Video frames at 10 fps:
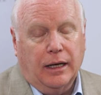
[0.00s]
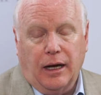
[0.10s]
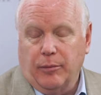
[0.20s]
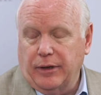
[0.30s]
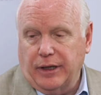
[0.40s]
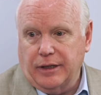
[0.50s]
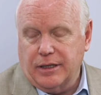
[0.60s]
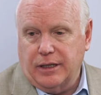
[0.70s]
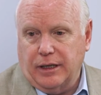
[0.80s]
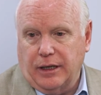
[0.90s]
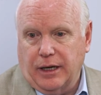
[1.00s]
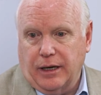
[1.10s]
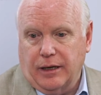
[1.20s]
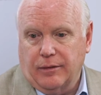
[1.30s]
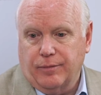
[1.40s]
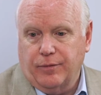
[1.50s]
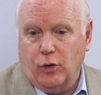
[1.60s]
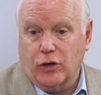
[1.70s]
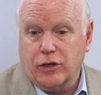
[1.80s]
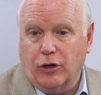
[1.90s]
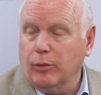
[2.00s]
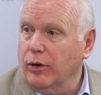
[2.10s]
company is the Forest Kerr